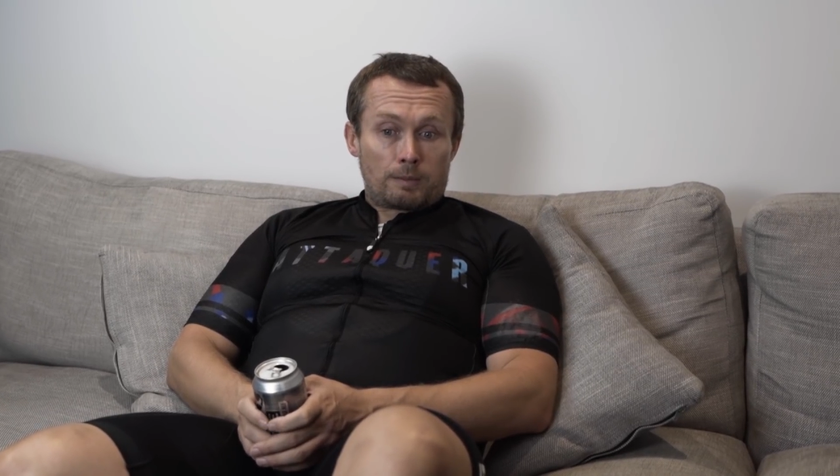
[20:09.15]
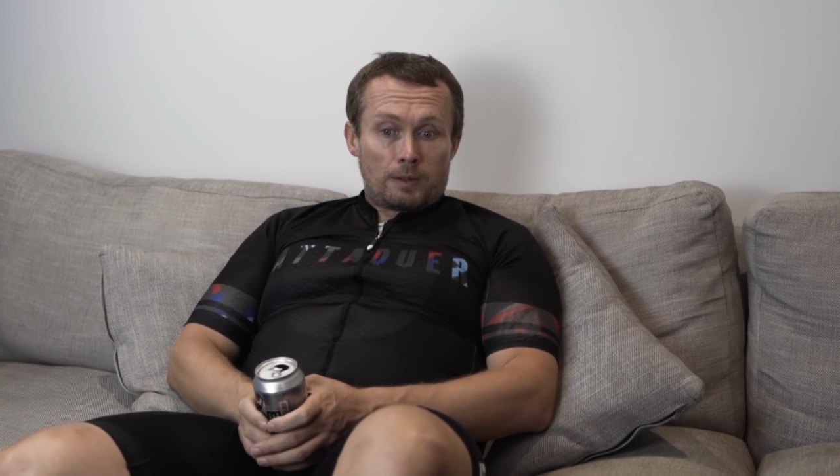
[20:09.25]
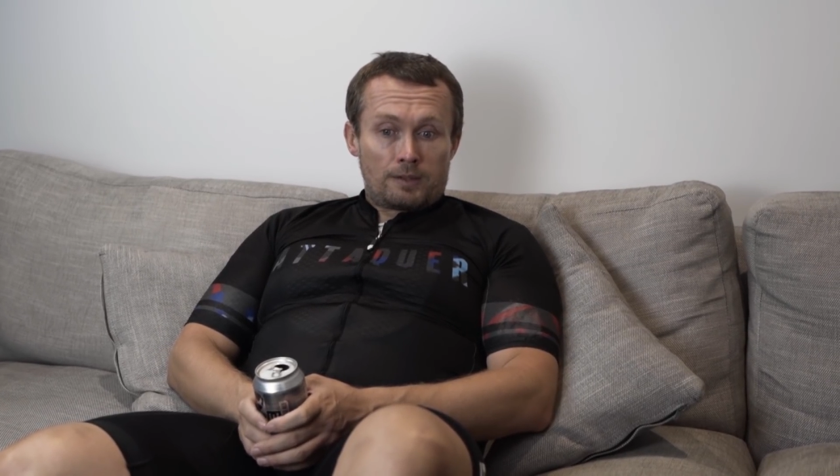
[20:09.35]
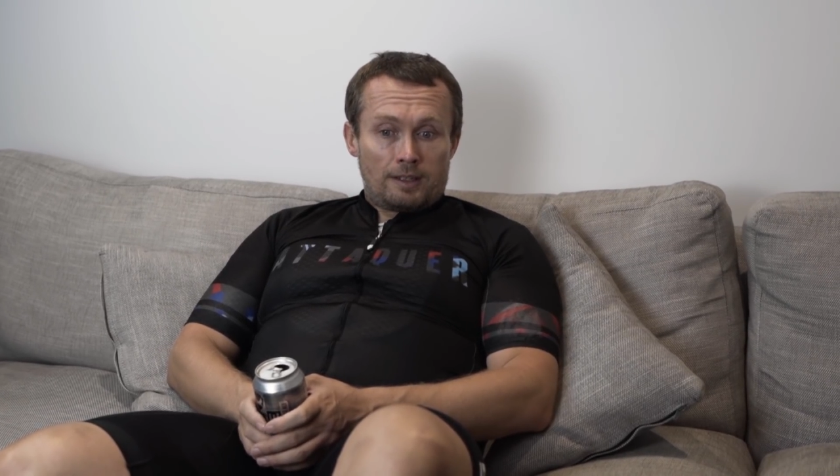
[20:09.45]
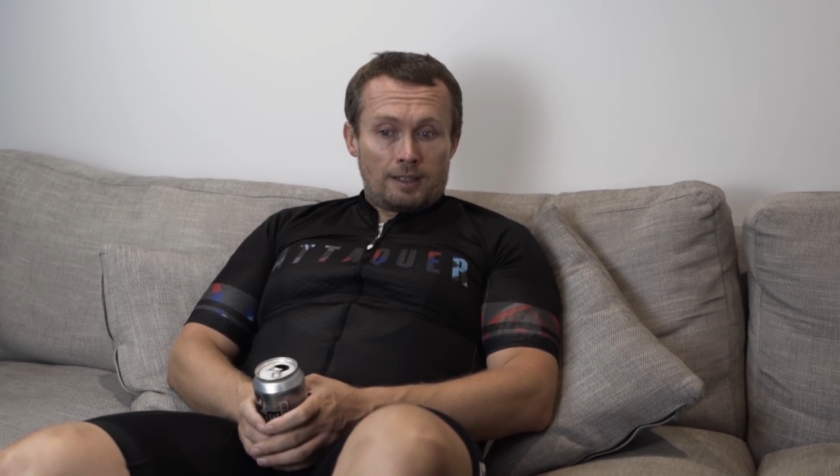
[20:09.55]

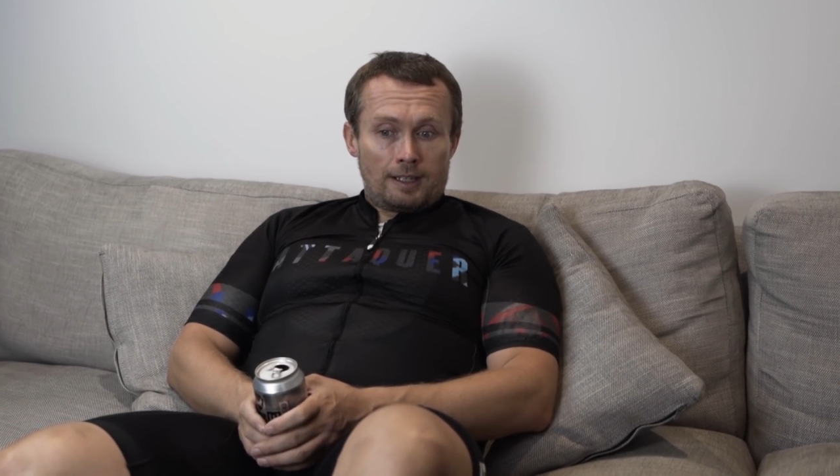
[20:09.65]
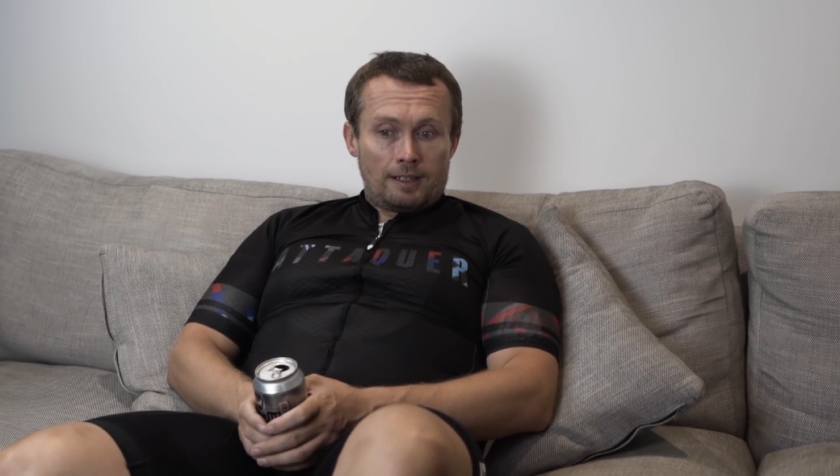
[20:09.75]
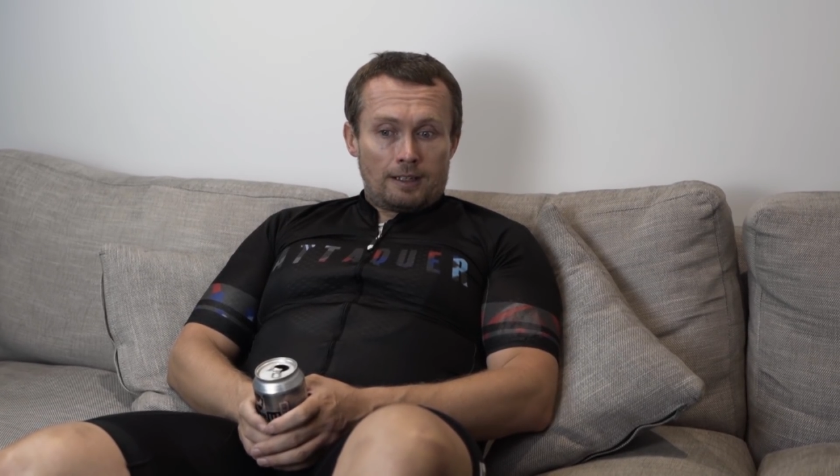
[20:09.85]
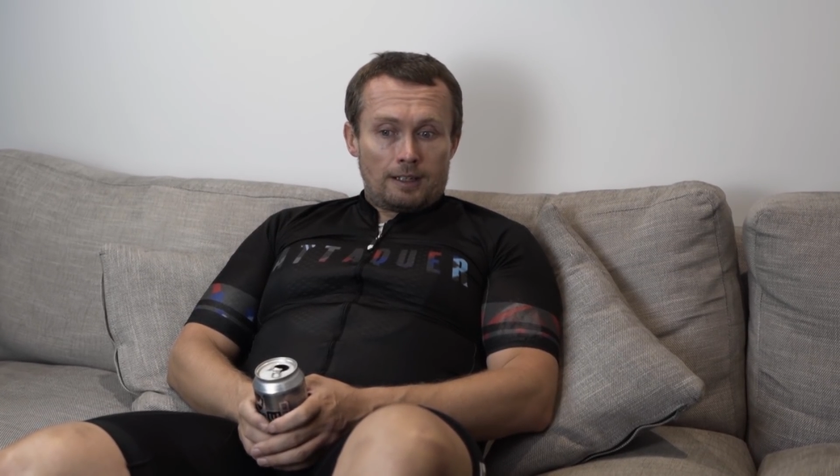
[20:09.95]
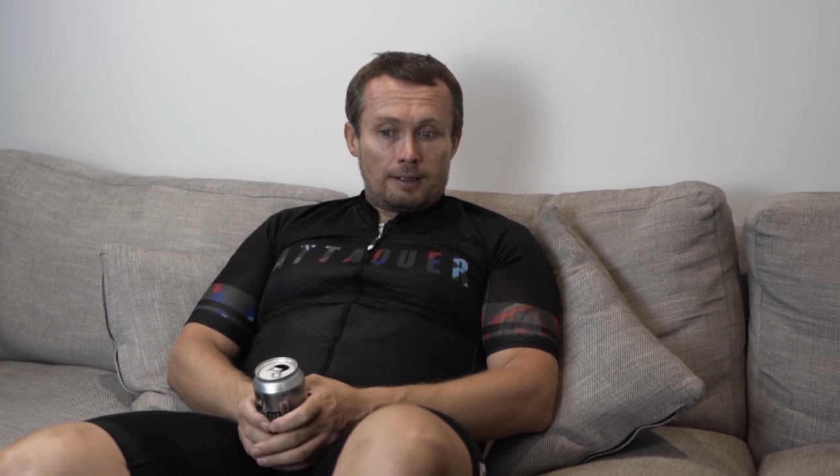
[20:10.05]
ones in the